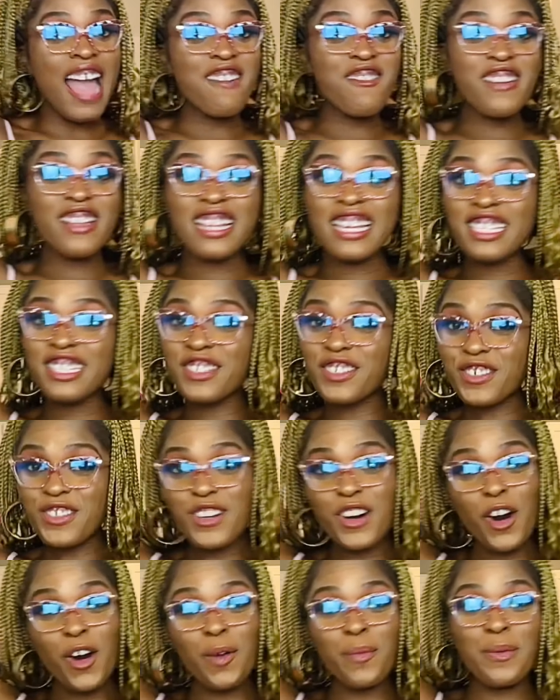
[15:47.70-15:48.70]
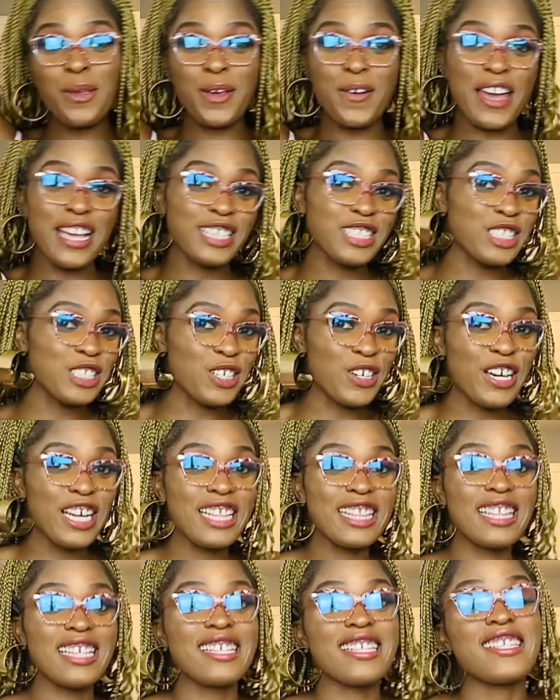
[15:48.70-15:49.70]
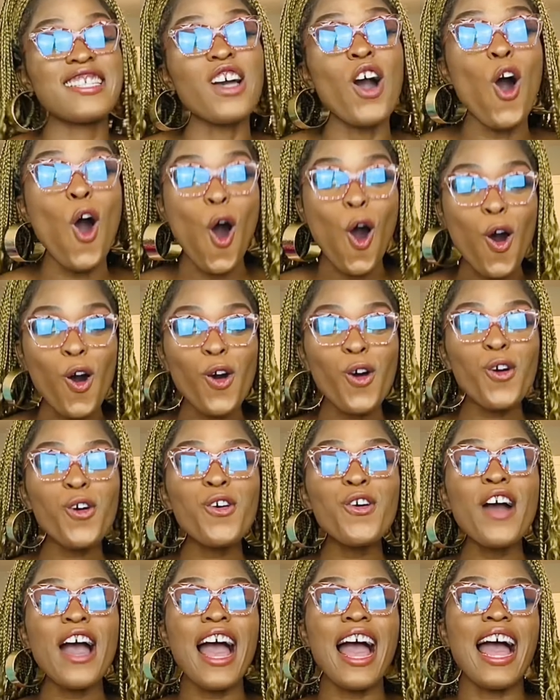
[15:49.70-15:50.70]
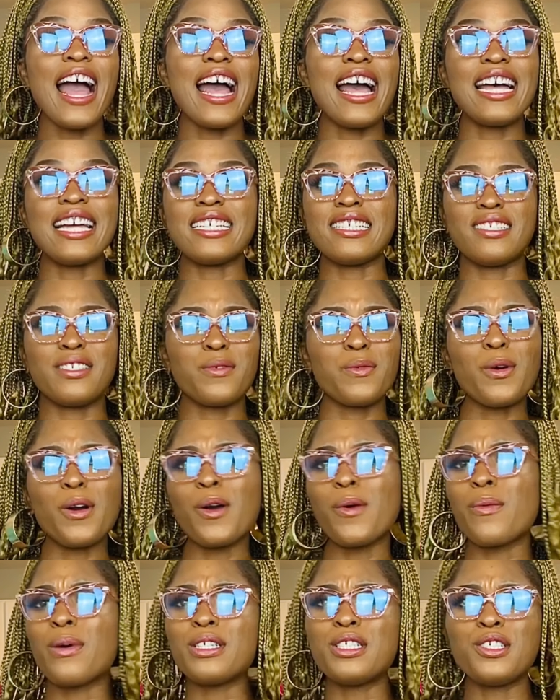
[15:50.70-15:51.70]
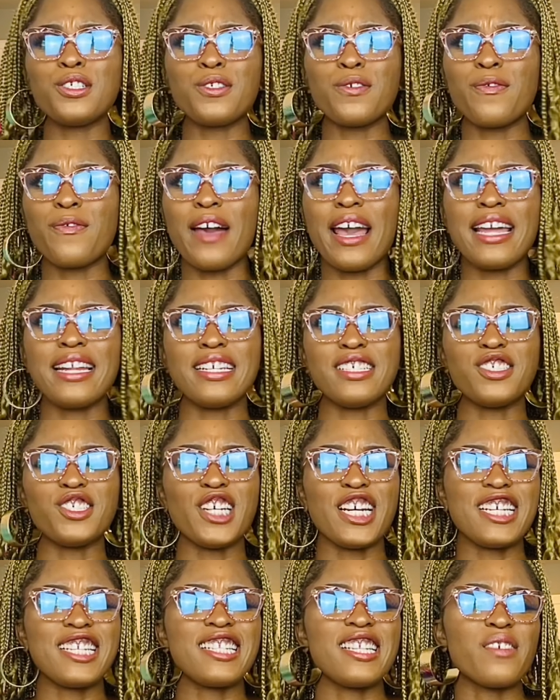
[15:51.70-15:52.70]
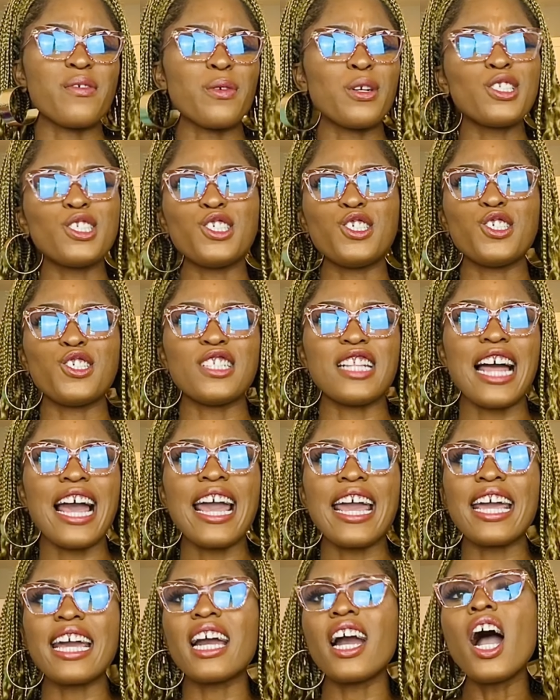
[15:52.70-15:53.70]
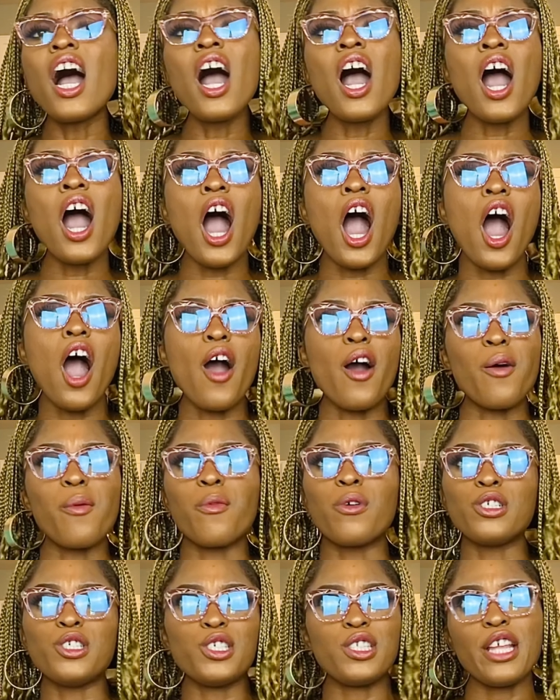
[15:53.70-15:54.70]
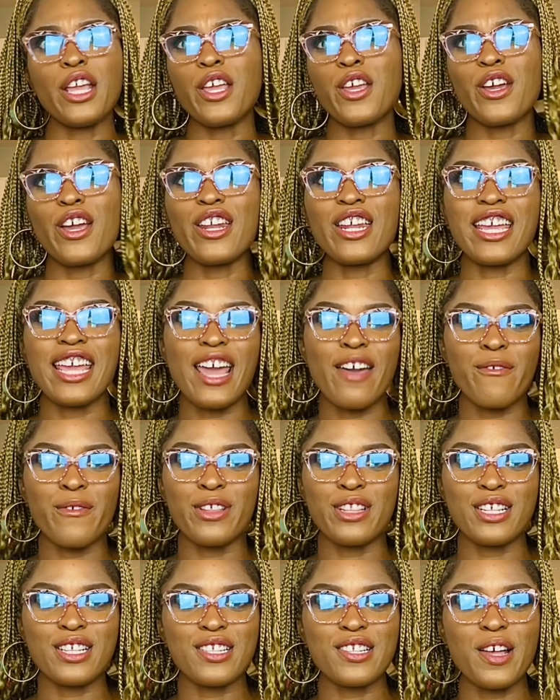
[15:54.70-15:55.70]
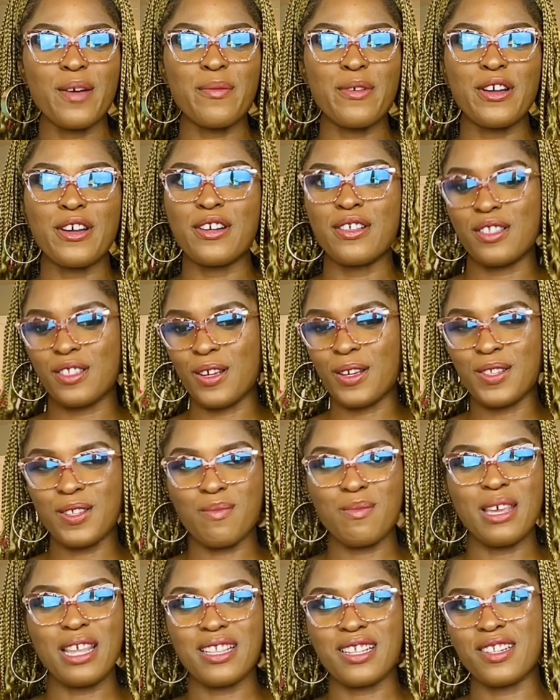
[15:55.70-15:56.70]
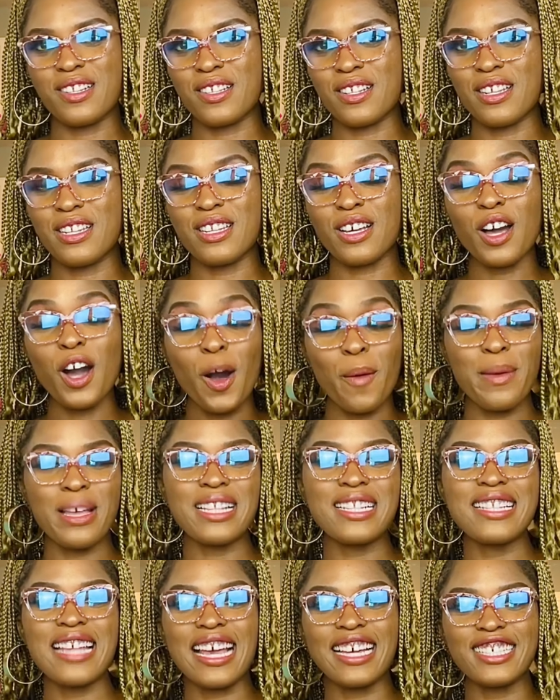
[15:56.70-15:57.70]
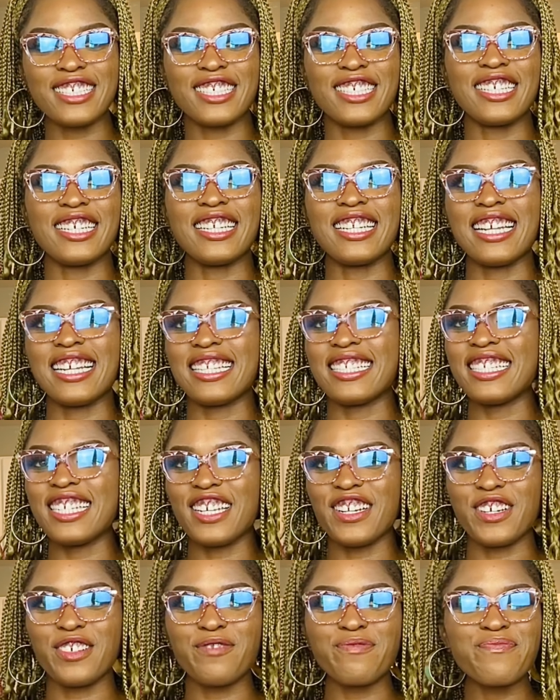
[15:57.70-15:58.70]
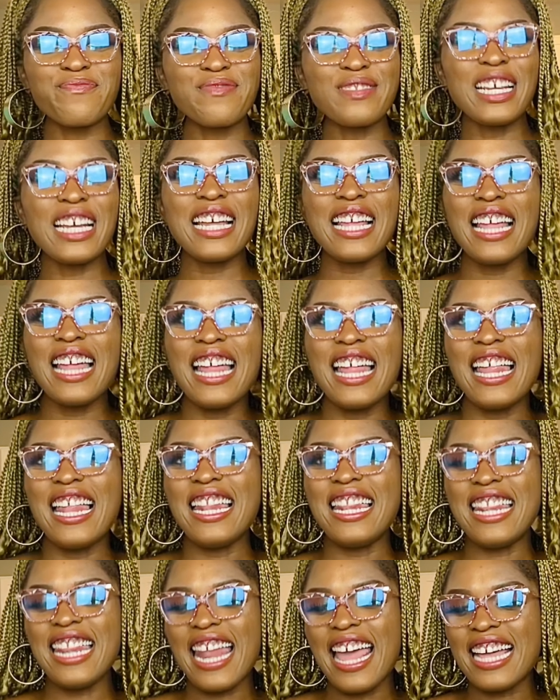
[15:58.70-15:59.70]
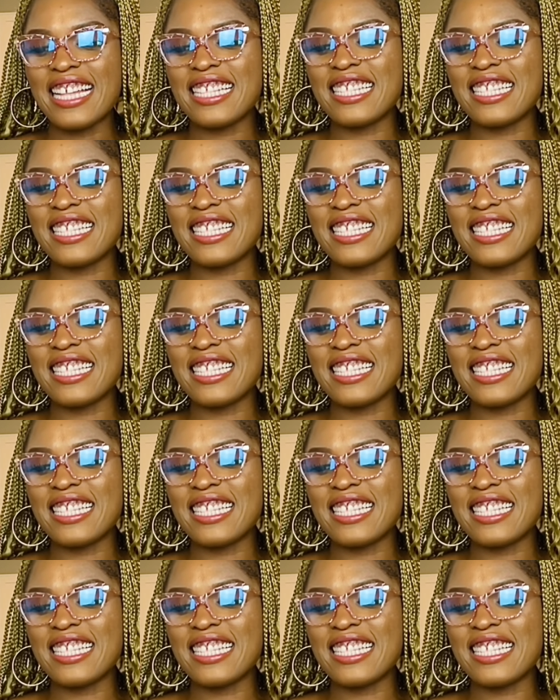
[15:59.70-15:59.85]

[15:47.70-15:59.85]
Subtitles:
really do hope you enjoyed this haul. And what did you find interesting? What did you like? What do you think you're gonna get for the summer? Talk to me in the comment section, and let's